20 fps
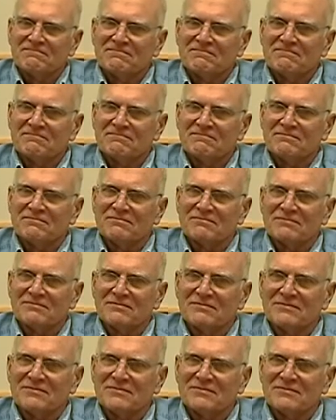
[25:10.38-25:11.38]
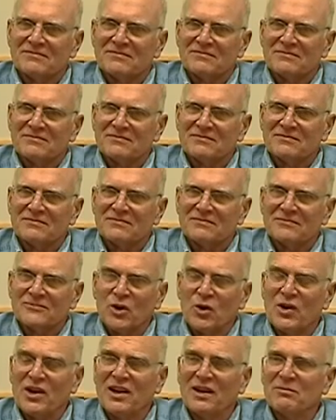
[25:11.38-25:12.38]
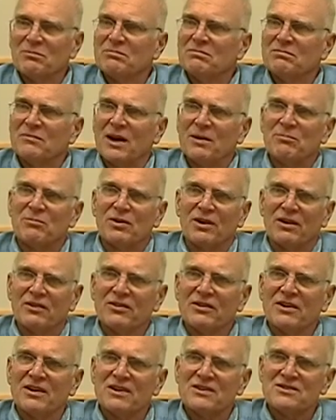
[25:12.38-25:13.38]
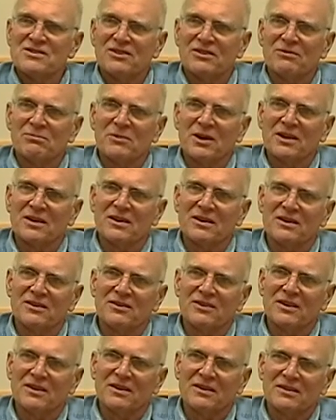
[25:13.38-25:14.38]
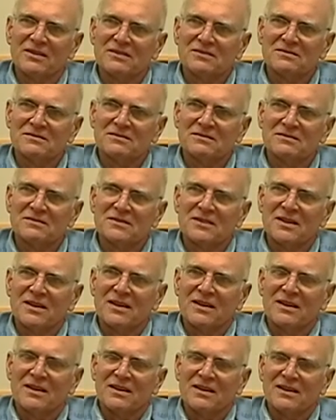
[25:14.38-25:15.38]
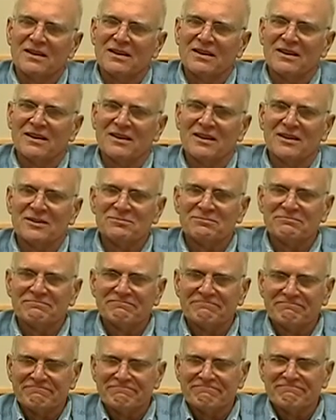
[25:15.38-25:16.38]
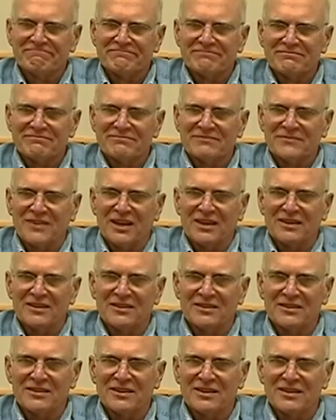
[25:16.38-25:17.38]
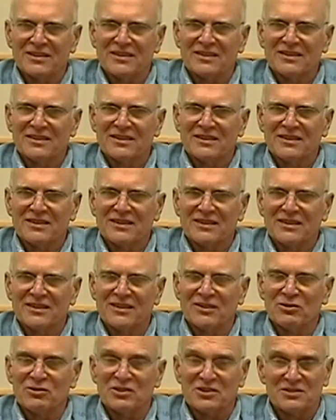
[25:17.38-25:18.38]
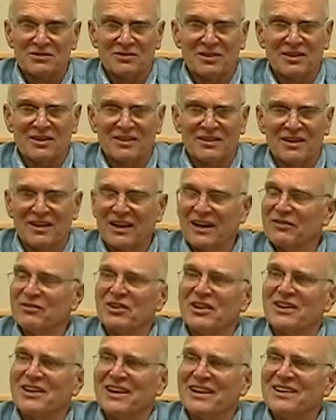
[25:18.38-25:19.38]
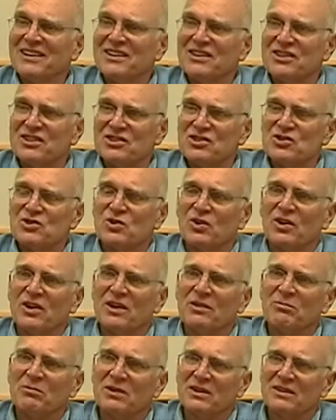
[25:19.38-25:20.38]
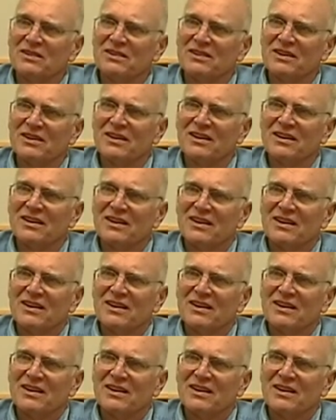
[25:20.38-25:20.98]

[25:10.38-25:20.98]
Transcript: Hmm. Well, I'm, I'm proud that I served my country. Um, I, uh, there was a lot of that I didn't enjoy, but uh,